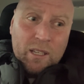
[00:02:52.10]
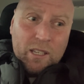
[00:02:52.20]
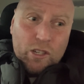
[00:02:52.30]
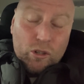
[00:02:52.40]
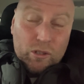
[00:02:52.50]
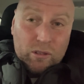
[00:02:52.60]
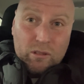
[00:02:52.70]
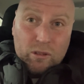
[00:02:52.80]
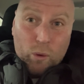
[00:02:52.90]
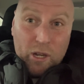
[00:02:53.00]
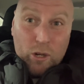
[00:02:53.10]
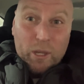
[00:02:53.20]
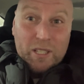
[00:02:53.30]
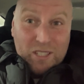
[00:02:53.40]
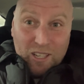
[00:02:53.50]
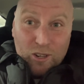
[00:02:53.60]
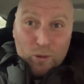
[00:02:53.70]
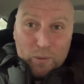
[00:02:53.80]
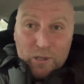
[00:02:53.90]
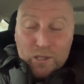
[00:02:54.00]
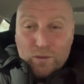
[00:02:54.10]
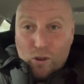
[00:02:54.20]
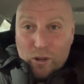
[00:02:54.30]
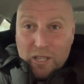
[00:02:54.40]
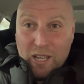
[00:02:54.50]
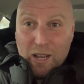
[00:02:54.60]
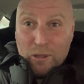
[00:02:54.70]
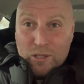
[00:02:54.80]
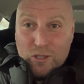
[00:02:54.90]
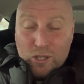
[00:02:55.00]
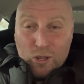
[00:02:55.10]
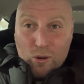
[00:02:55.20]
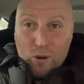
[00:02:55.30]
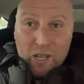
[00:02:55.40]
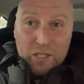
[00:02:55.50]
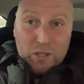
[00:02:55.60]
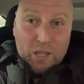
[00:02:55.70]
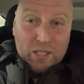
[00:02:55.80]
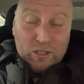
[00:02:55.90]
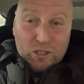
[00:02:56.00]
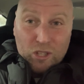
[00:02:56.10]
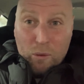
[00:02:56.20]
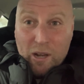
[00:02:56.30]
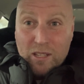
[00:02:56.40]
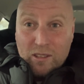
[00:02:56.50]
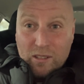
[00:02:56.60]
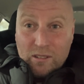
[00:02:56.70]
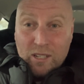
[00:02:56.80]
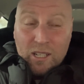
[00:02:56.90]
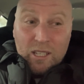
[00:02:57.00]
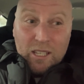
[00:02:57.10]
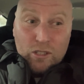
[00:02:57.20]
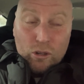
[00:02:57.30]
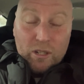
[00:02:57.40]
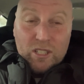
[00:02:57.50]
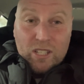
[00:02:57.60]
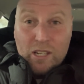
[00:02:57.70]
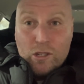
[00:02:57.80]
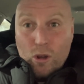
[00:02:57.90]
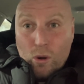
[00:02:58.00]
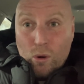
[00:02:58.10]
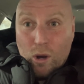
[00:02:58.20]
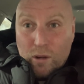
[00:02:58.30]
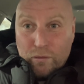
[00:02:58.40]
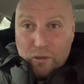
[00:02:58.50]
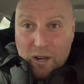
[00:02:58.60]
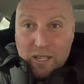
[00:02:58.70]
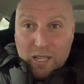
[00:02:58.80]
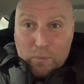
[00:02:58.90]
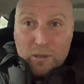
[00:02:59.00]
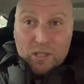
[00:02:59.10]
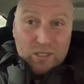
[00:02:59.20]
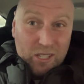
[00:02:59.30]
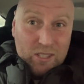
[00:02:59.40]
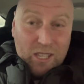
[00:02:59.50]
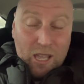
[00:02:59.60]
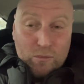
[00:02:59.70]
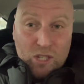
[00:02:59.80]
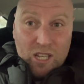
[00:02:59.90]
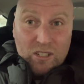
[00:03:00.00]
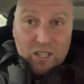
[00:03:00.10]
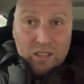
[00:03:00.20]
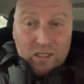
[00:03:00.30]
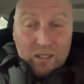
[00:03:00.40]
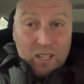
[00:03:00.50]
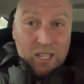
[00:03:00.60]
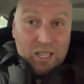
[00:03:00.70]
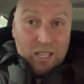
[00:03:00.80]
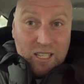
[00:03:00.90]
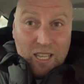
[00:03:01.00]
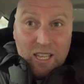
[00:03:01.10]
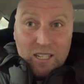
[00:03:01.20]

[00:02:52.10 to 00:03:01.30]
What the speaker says: you know, the window is still open, there's 48 hours to go. Can Newcastle do anything? He's already said no on Friday, but does this game change anything? Again,